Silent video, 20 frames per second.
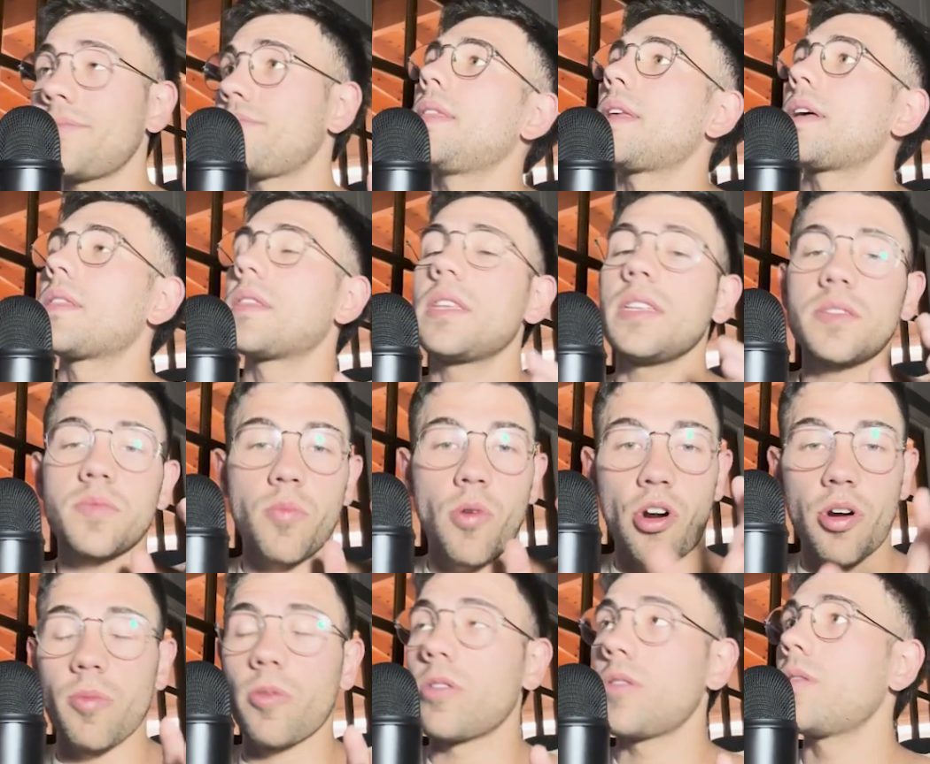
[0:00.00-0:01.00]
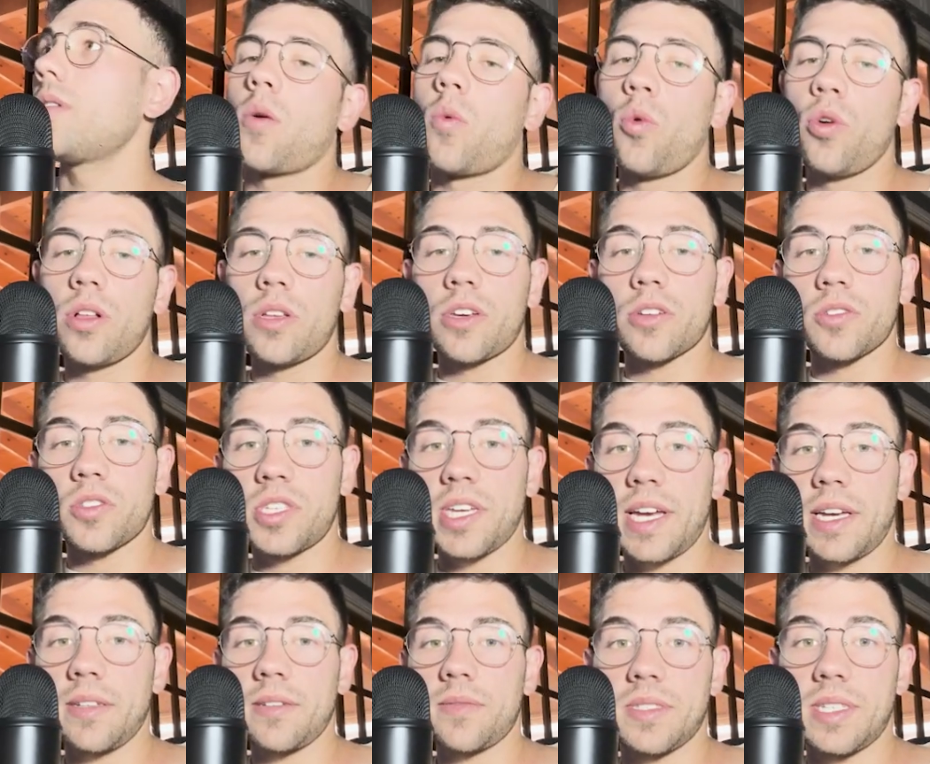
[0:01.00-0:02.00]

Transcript: that this variable will contain